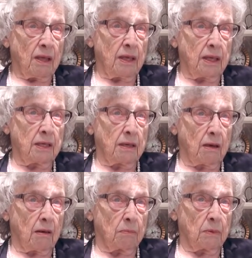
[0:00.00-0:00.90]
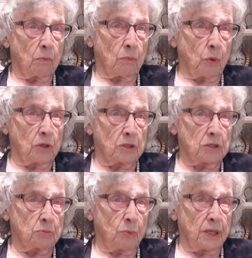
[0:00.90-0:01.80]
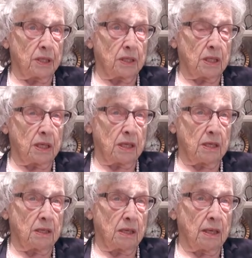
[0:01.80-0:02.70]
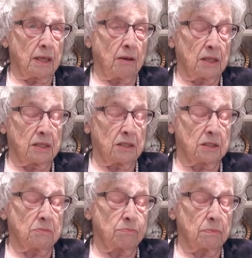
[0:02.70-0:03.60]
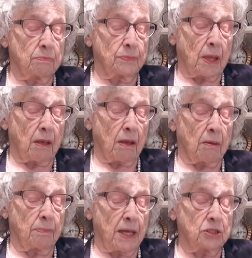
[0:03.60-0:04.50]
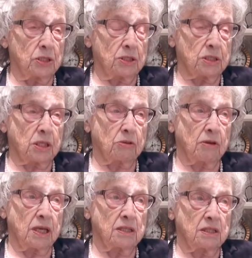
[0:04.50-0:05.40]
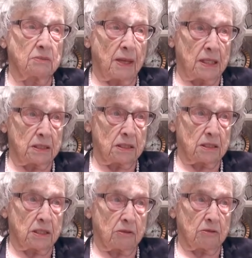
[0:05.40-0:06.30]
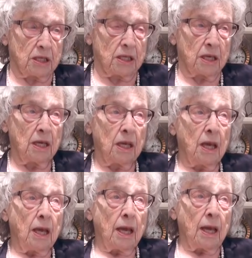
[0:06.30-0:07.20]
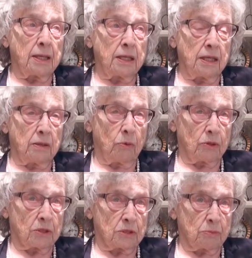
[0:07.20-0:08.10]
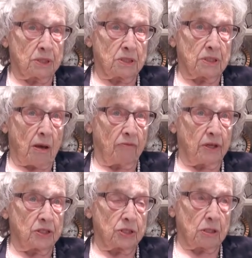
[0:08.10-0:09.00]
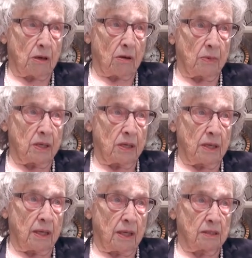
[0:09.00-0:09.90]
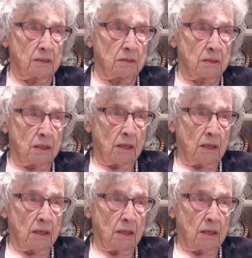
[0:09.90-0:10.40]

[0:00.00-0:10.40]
he works with he got his bachelor's degree and his master's degree, and he works with the Salvation Army in